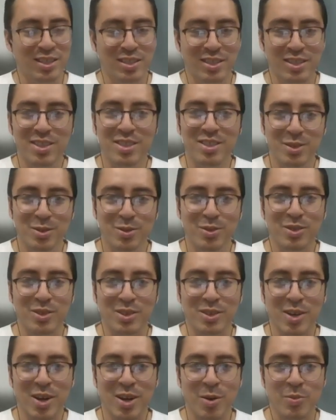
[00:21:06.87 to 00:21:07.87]
this dude
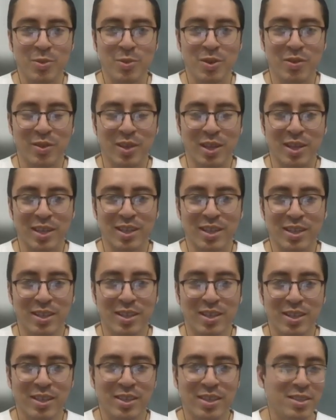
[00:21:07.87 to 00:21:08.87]
is coming, like
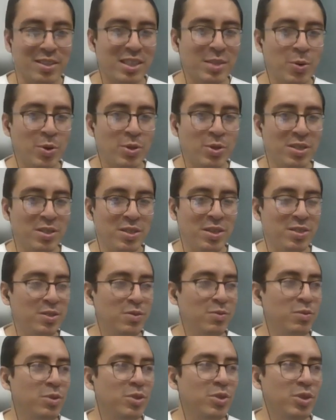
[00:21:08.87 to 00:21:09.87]
this person
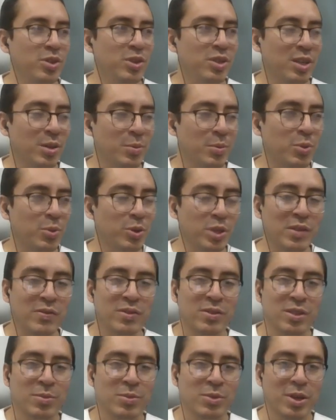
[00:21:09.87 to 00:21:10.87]
doesn't really like believe
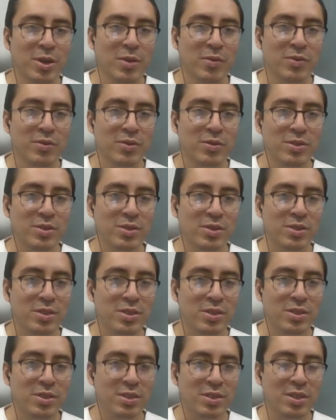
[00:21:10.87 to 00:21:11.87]
in themselves.
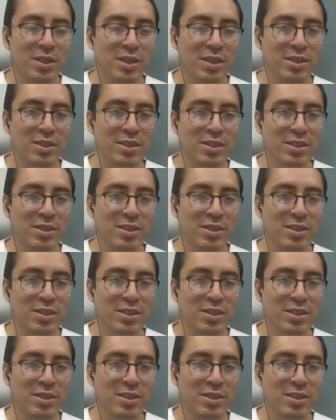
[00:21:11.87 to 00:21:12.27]
Like,